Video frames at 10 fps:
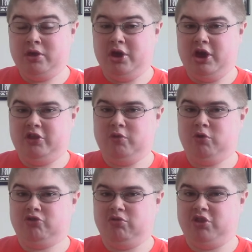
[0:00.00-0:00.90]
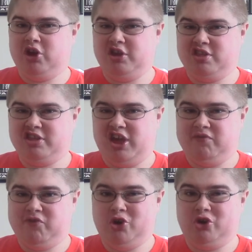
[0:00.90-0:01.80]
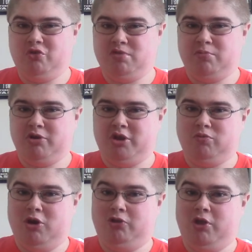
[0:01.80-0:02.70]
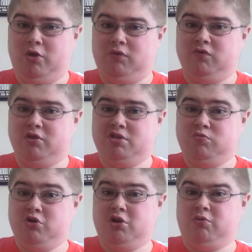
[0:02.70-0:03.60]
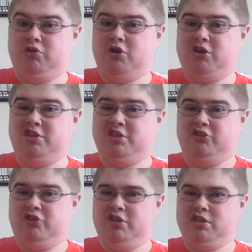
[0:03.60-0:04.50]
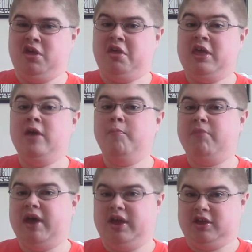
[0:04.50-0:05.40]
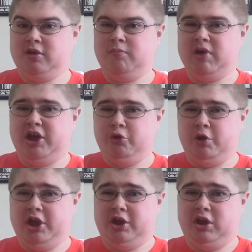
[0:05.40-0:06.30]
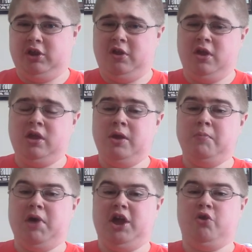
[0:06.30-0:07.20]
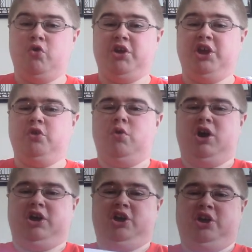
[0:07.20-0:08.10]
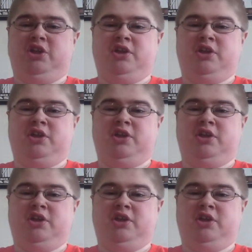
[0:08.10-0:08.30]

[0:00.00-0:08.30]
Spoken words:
They worked with Gus Safer, who's pretty well known for his work with artists such as Beck, Bedouin, and Michael Kinawaka.